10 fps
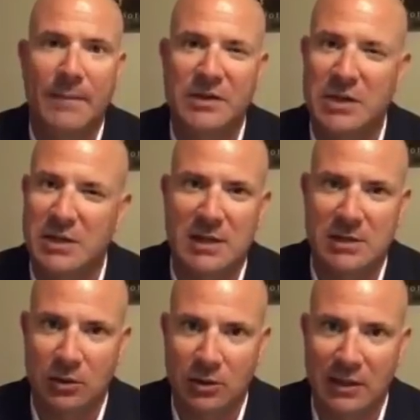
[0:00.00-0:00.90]
it just
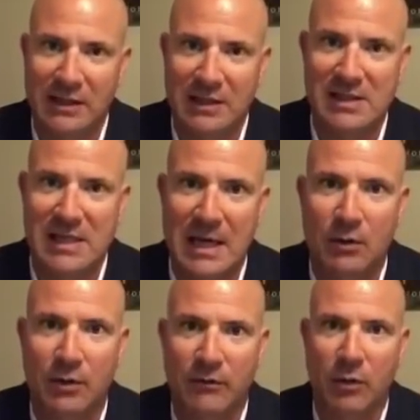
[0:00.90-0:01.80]
doesn't look like the
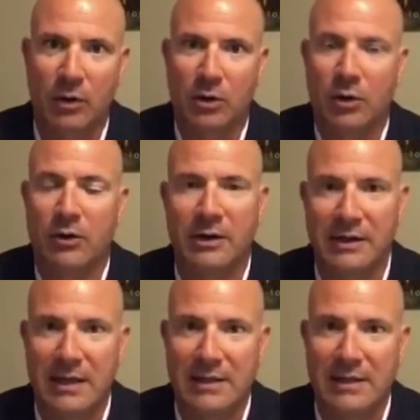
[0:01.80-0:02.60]
center of the current